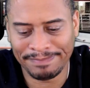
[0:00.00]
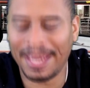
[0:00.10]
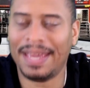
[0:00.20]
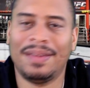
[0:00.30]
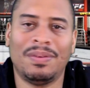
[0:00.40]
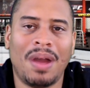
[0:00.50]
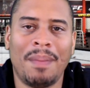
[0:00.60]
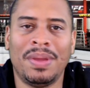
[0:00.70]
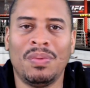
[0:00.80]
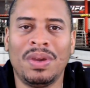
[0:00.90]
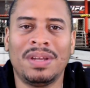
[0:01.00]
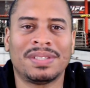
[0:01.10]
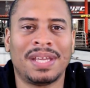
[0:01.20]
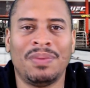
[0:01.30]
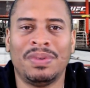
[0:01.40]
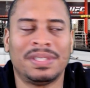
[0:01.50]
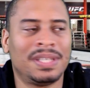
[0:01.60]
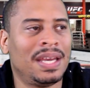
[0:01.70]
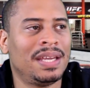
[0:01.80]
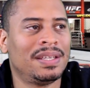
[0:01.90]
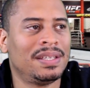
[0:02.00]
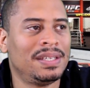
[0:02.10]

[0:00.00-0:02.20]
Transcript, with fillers: man, I mean, what else can we say?